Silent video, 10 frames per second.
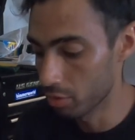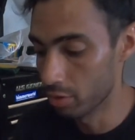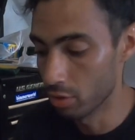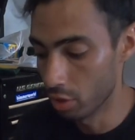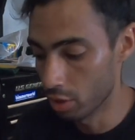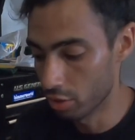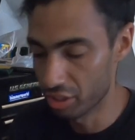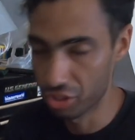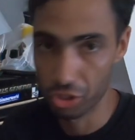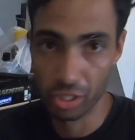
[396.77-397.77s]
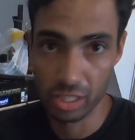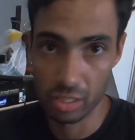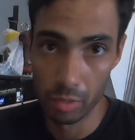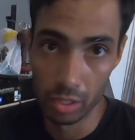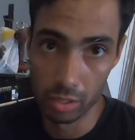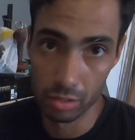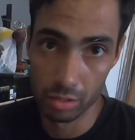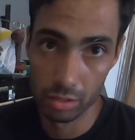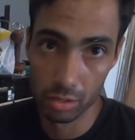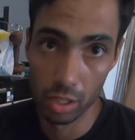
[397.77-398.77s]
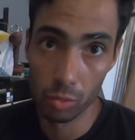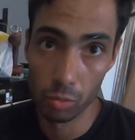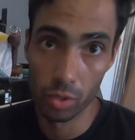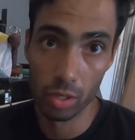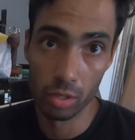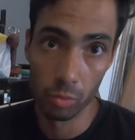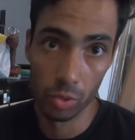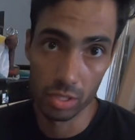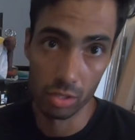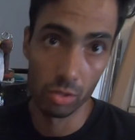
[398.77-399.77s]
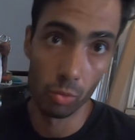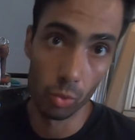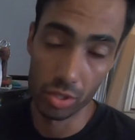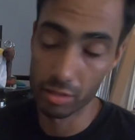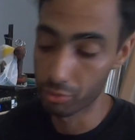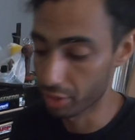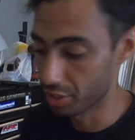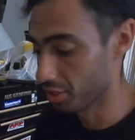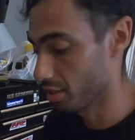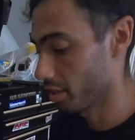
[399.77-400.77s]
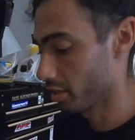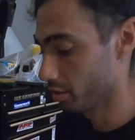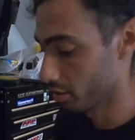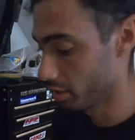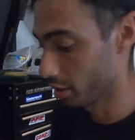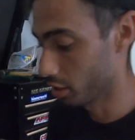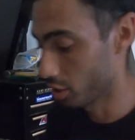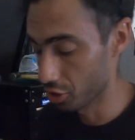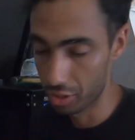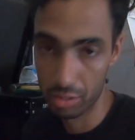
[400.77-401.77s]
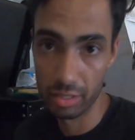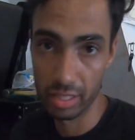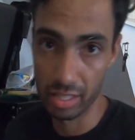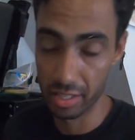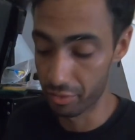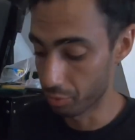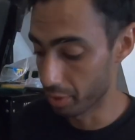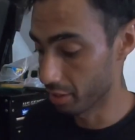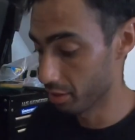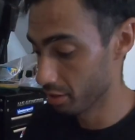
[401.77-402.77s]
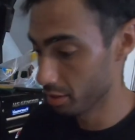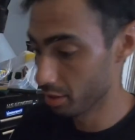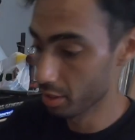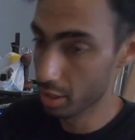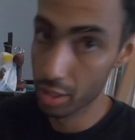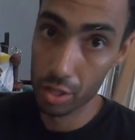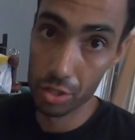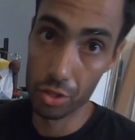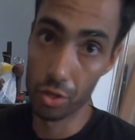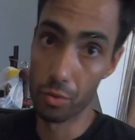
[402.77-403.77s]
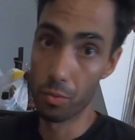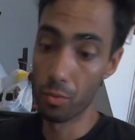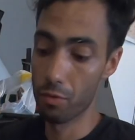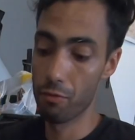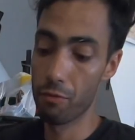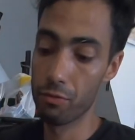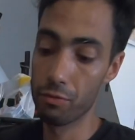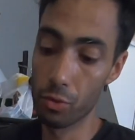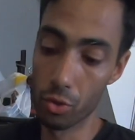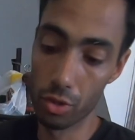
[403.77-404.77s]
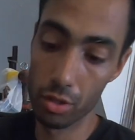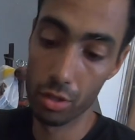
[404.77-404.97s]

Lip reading: or else you're going to get some unwanted or unwarranted friction in there and cause excessive wear. So for